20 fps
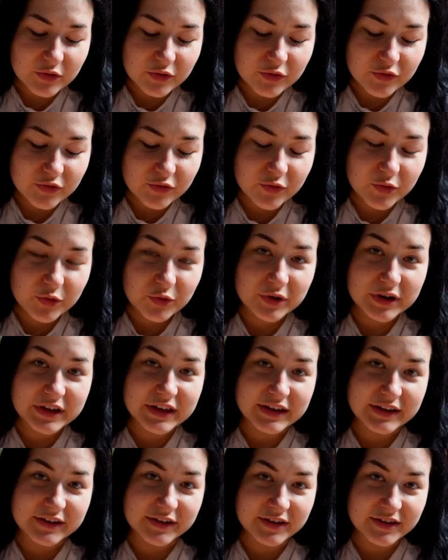for a
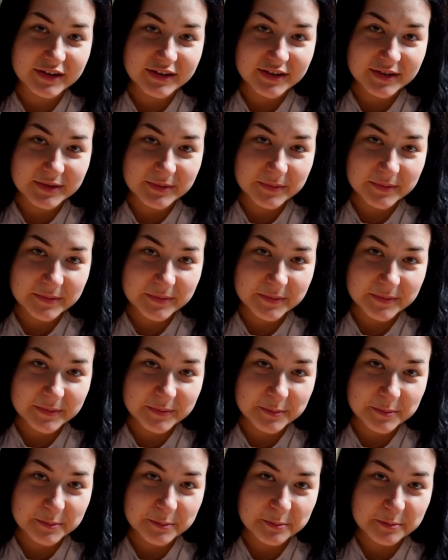year.
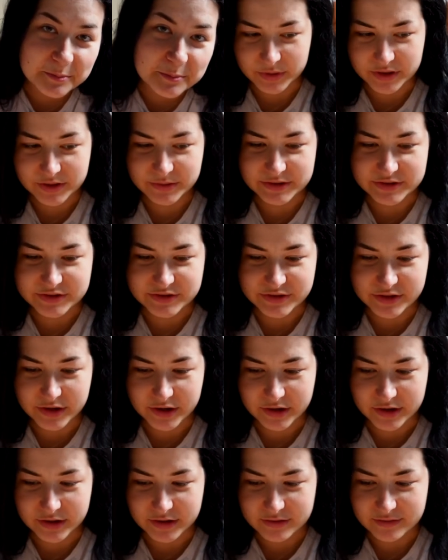Where do I
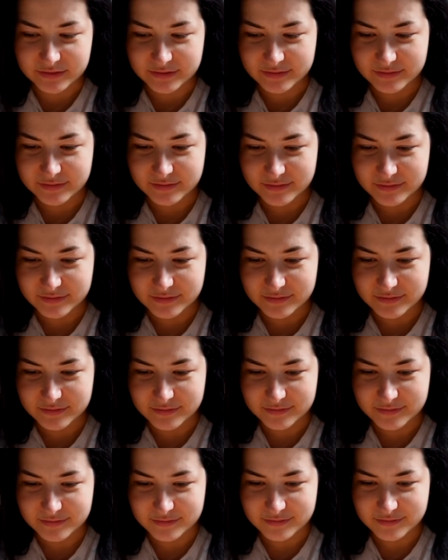start?
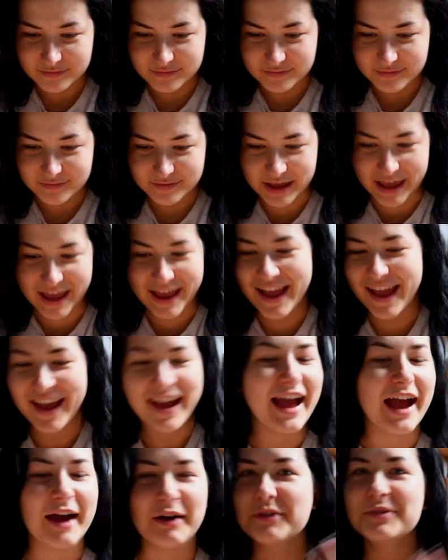
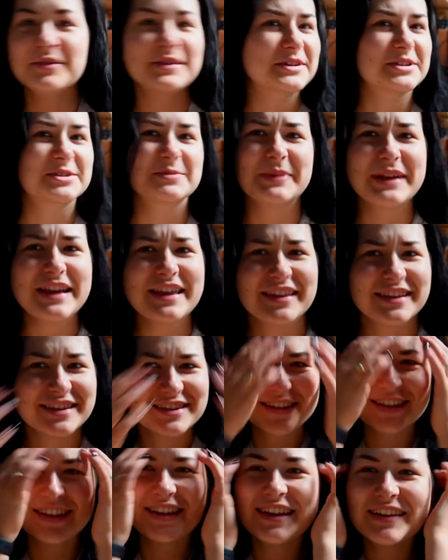How do I explain
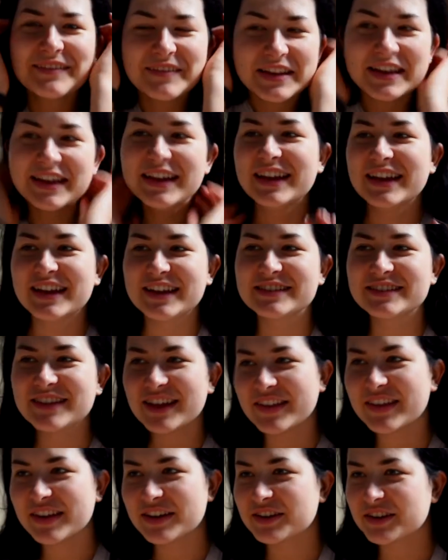this? It's
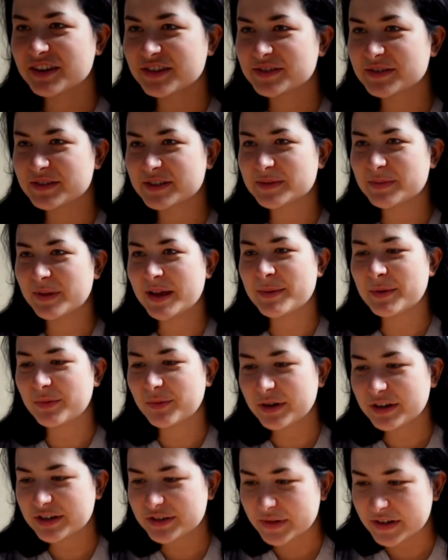not that hard to explain, but
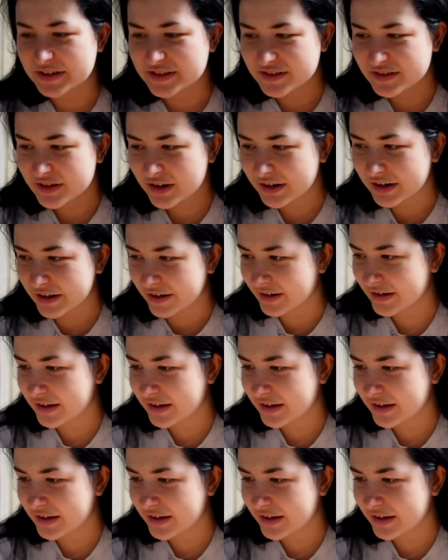where do I start?